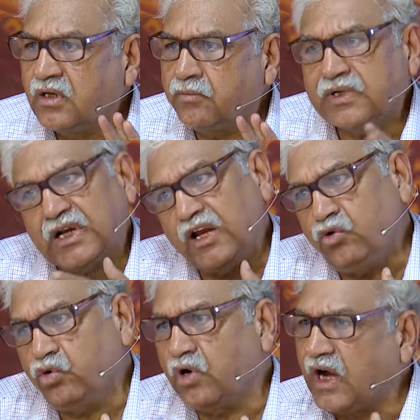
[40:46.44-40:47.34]
But I
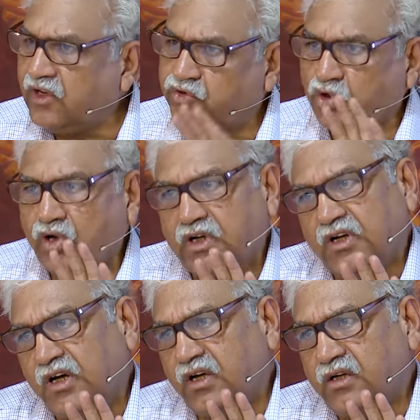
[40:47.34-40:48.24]
know I saw a
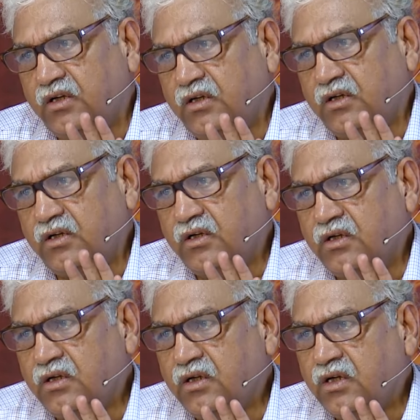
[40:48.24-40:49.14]
car.
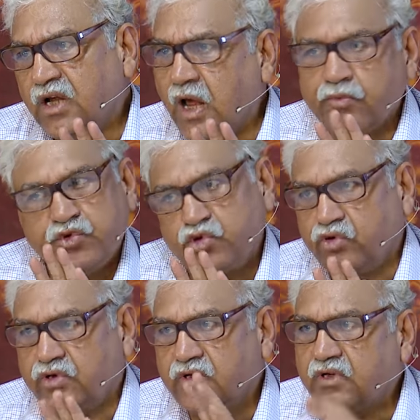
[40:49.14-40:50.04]
I'm sure.
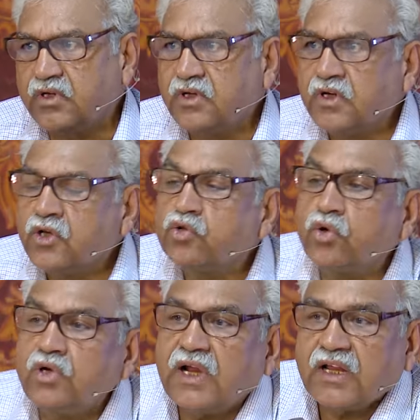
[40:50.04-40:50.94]
So
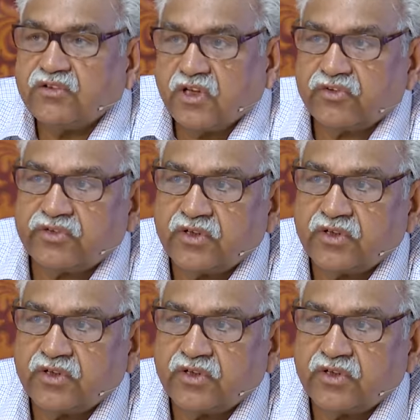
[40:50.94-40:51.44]
like this.